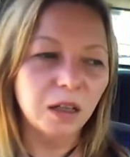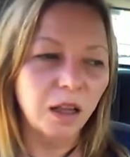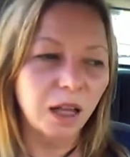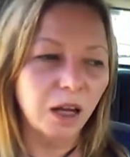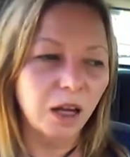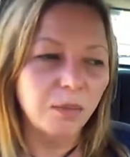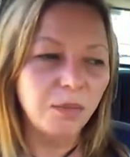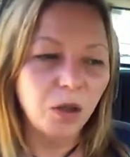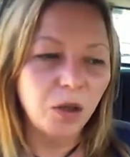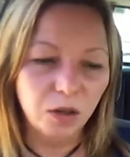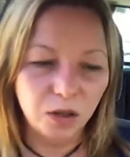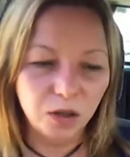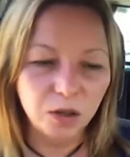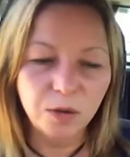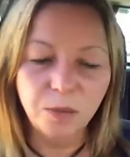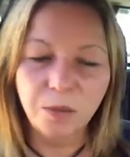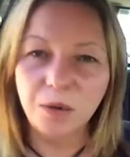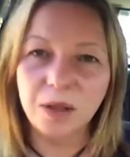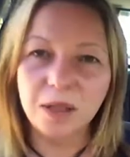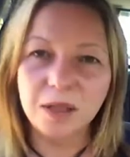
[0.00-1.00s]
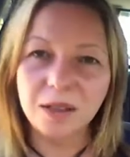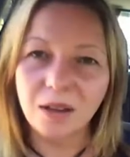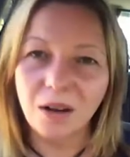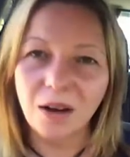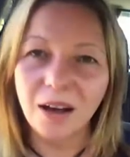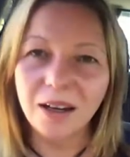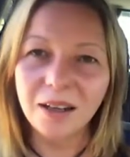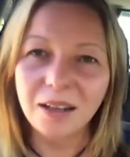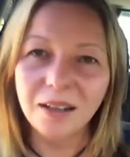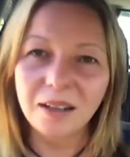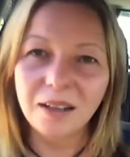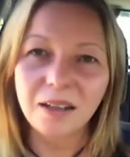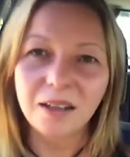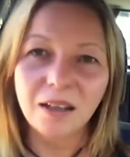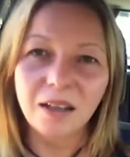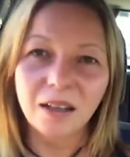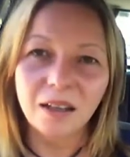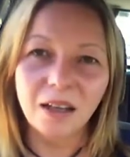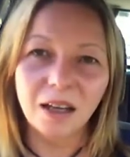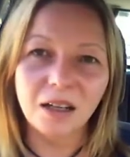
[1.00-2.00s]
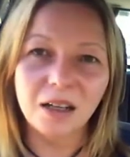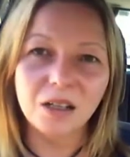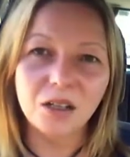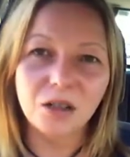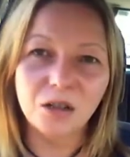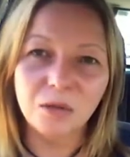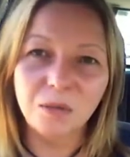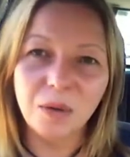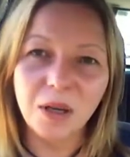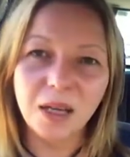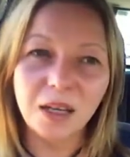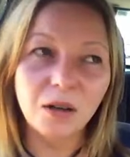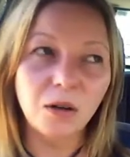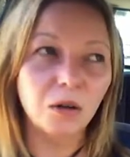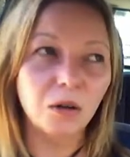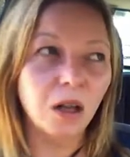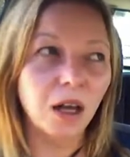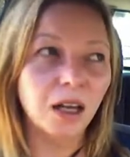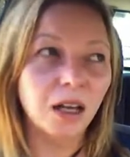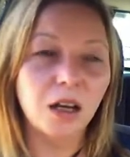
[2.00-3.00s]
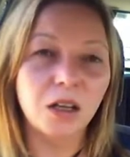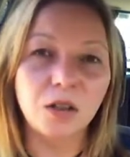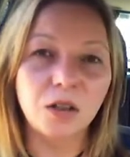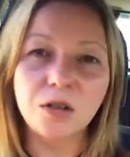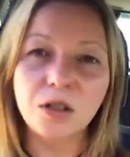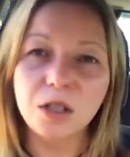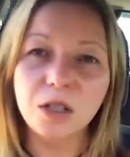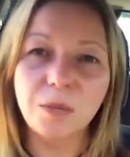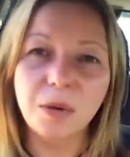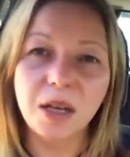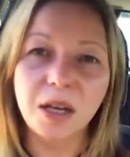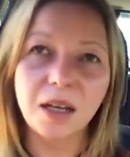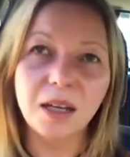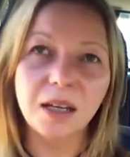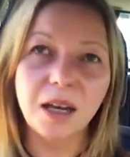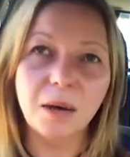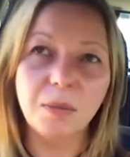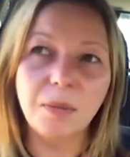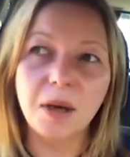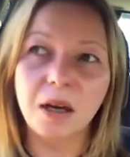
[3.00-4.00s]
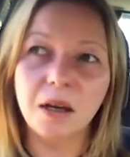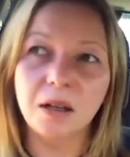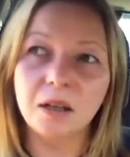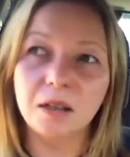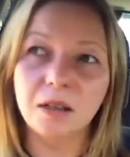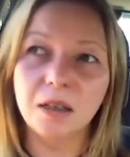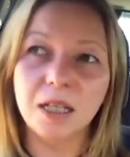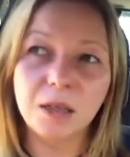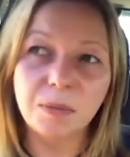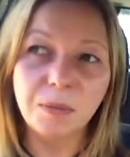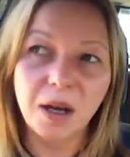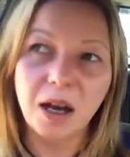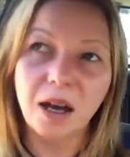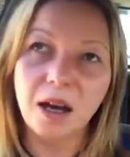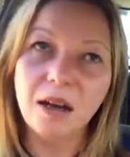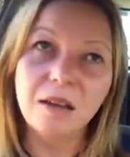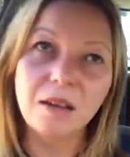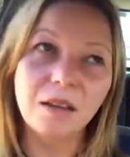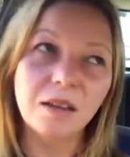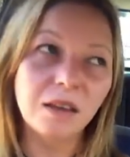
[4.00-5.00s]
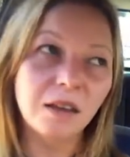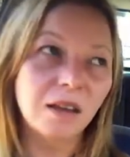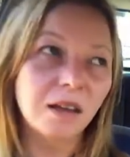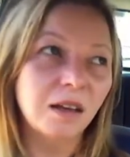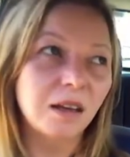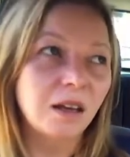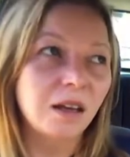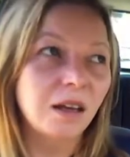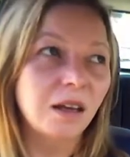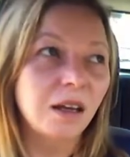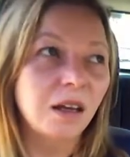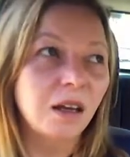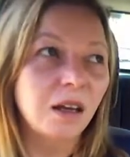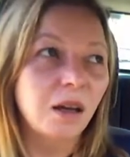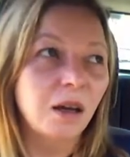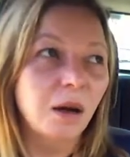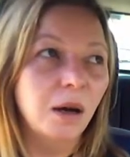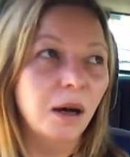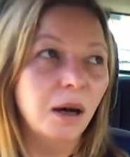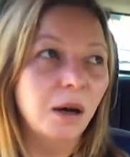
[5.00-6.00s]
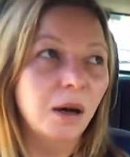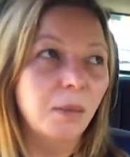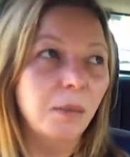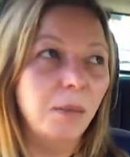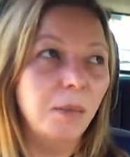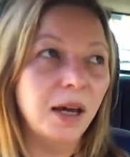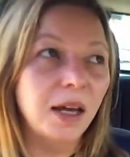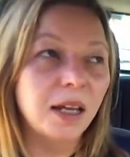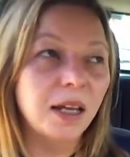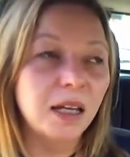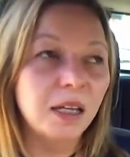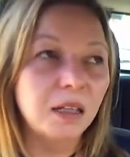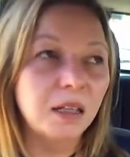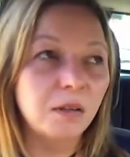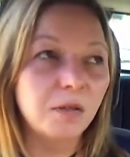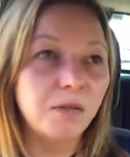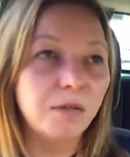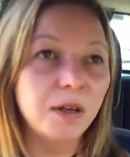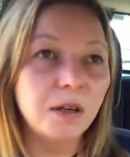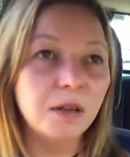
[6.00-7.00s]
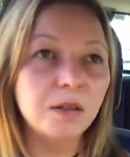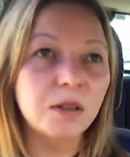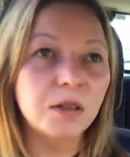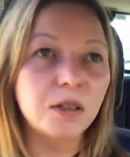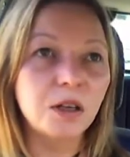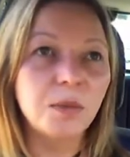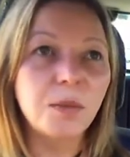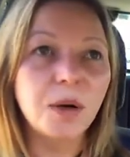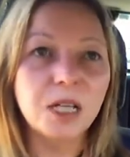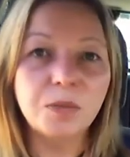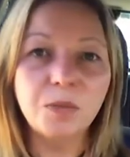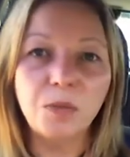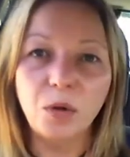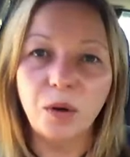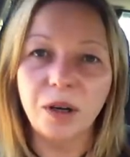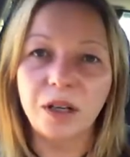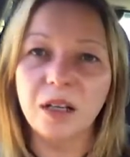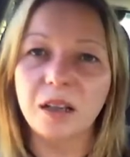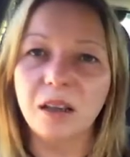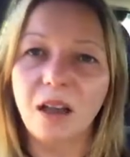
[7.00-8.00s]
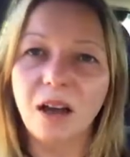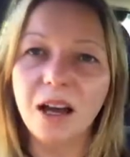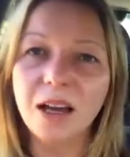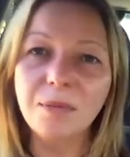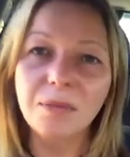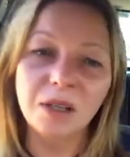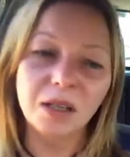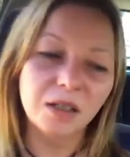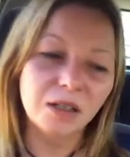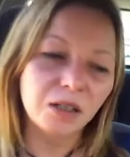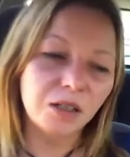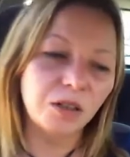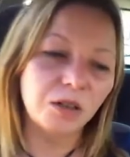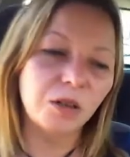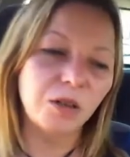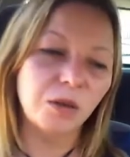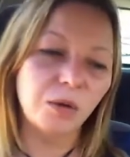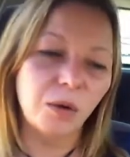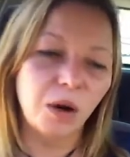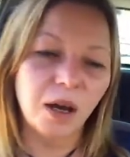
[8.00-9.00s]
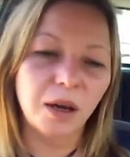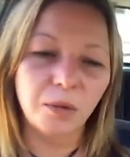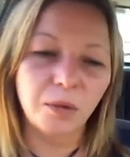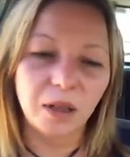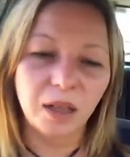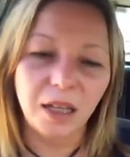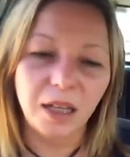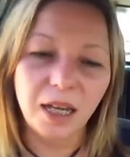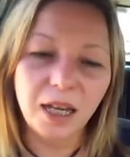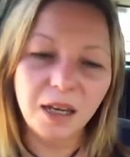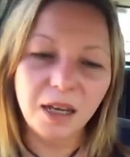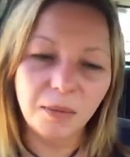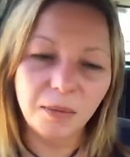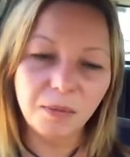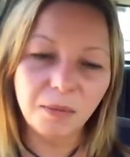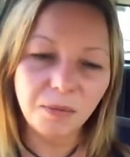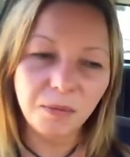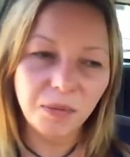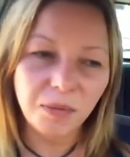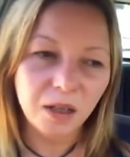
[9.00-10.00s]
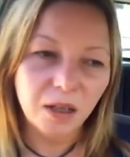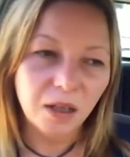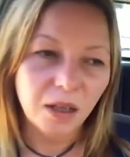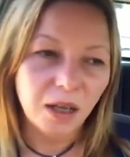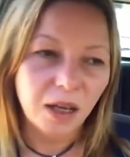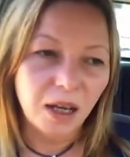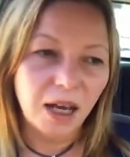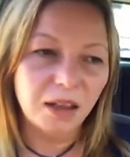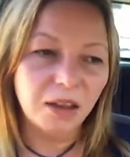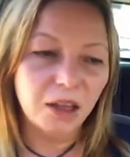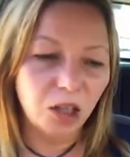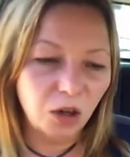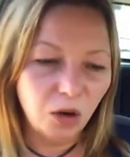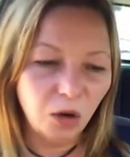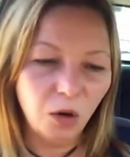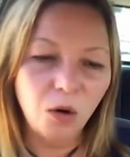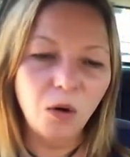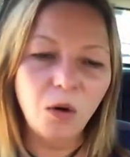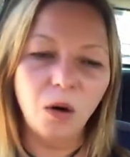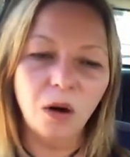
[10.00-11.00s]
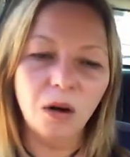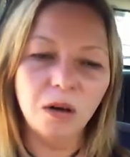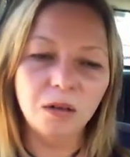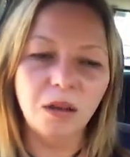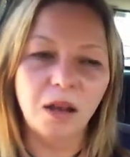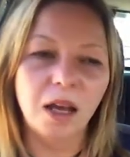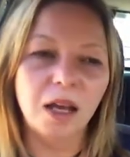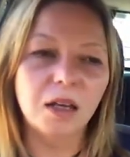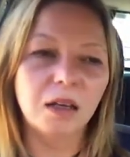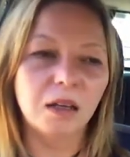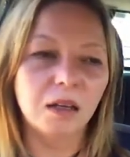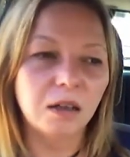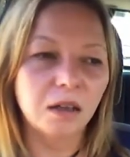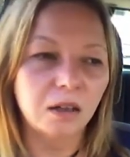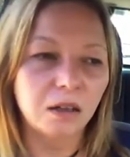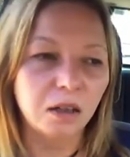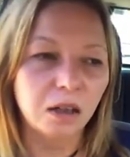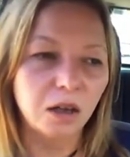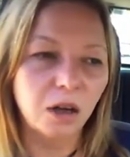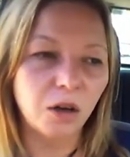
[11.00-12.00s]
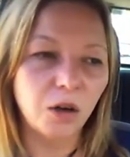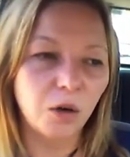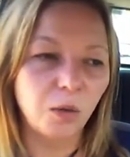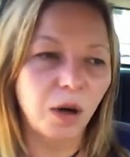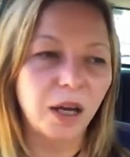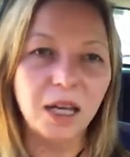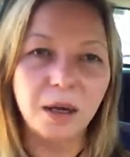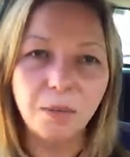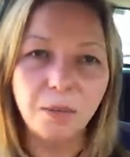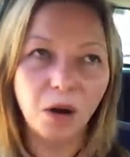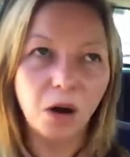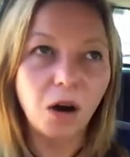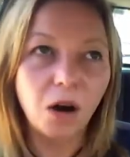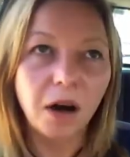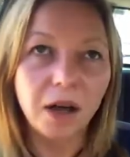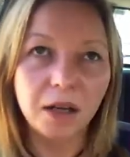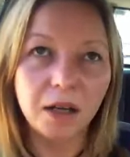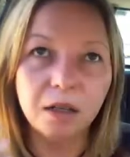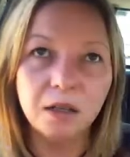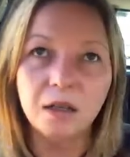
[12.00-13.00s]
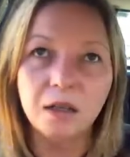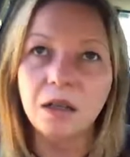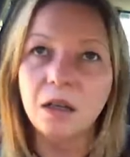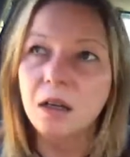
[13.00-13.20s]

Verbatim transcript: Like, I'm not super excited like I should be or like I used to be about this path, but it feels so much more in alignment to who I really am at the core, like, you know, who I am behind